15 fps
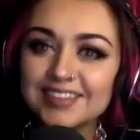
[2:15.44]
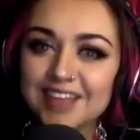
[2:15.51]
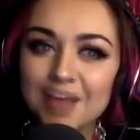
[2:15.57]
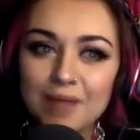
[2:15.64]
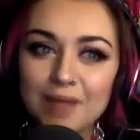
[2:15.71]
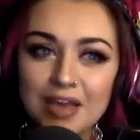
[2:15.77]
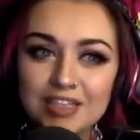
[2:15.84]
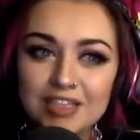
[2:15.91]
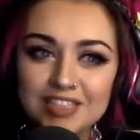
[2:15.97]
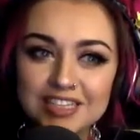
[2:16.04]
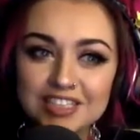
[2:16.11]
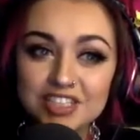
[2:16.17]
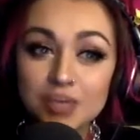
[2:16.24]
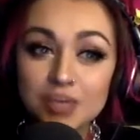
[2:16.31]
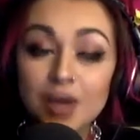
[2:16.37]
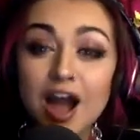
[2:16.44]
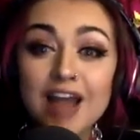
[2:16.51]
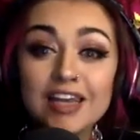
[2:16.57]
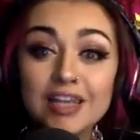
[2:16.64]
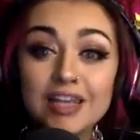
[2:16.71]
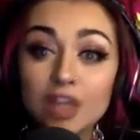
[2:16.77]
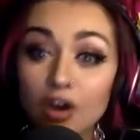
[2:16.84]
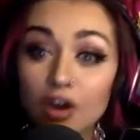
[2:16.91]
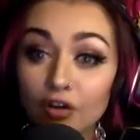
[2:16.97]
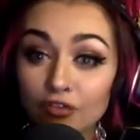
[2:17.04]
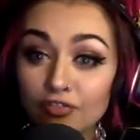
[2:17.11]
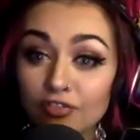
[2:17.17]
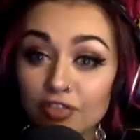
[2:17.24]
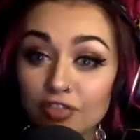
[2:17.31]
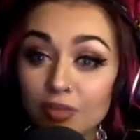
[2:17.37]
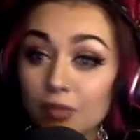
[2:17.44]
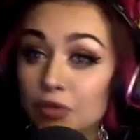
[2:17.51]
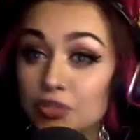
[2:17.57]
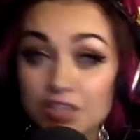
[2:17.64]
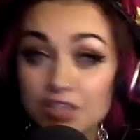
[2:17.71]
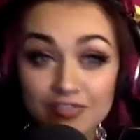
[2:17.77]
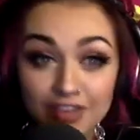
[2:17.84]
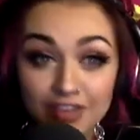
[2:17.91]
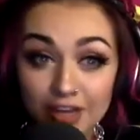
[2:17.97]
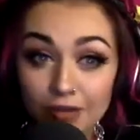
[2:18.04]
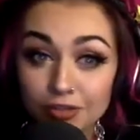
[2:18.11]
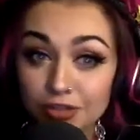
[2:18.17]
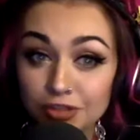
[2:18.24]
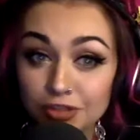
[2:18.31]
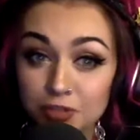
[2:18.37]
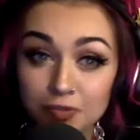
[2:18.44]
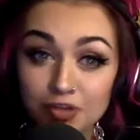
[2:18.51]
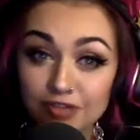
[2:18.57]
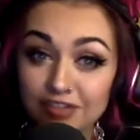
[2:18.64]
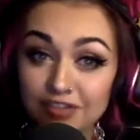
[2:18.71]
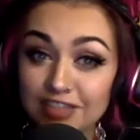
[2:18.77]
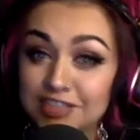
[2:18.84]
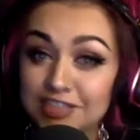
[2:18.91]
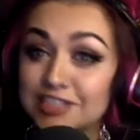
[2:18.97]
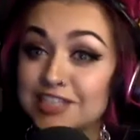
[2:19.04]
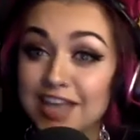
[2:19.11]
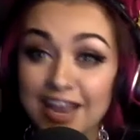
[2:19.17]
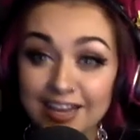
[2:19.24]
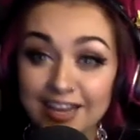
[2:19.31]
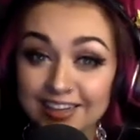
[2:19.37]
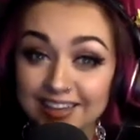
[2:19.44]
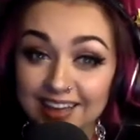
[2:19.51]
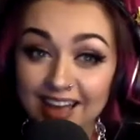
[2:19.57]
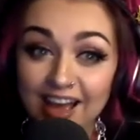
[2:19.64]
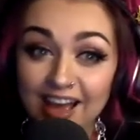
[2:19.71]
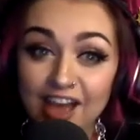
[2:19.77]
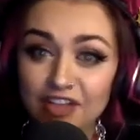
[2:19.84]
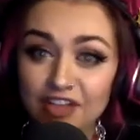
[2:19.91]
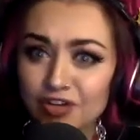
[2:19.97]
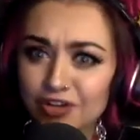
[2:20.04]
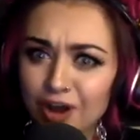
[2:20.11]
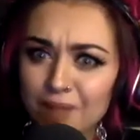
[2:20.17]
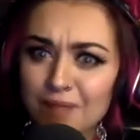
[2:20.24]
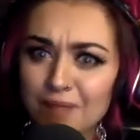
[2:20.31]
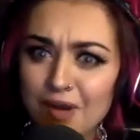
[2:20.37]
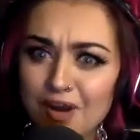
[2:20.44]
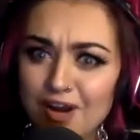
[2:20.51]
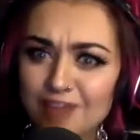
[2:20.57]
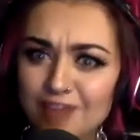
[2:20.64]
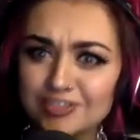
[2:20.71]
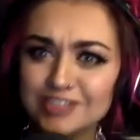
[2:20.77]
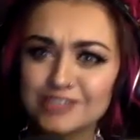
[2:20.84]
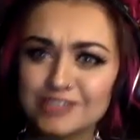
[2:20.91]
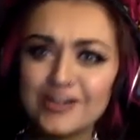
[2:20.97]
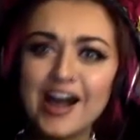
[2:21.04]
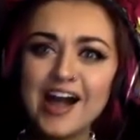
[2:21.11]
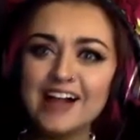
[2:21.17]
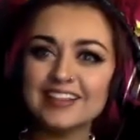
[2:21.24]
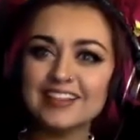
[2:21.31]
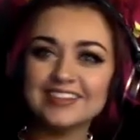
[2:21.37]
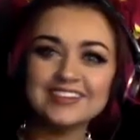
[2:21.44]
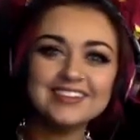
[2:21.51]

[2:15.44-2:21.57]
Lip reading: Amazing. So I love the music video to Just Move. It's sick. You've got moved as well.